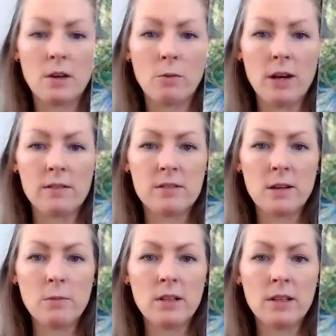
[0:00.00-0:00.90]
We have
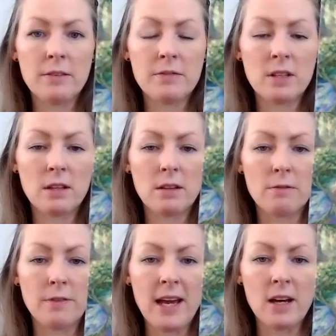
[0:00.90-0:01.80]
someone lifting the
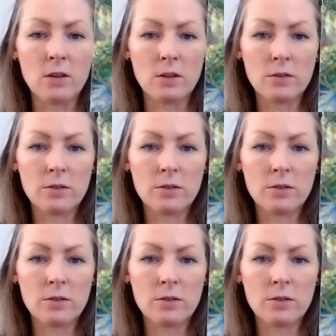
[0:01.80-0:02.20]
veil,